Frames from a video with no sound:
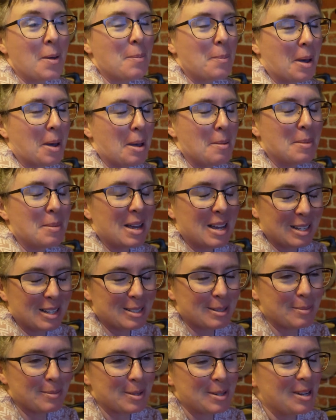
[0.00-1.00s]
by my
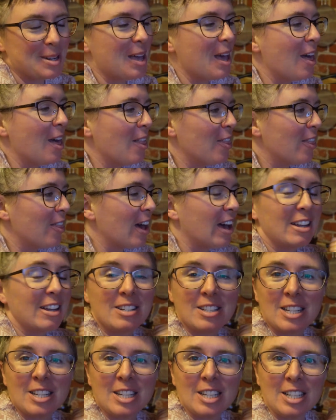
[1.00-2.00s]
husband
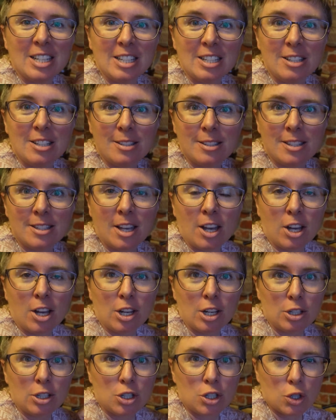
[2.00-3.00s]
that it is
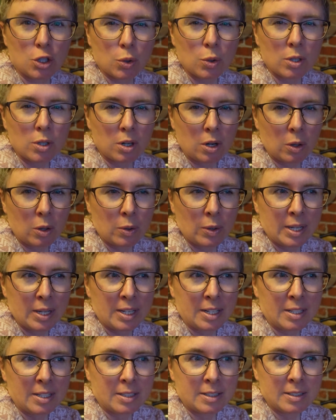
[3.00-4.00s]
a short
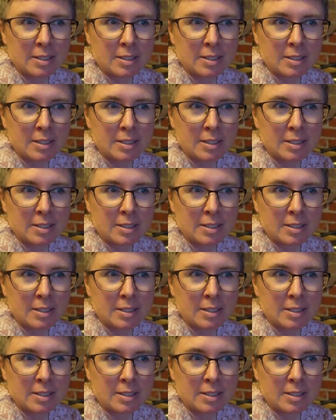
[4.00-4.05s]
loin,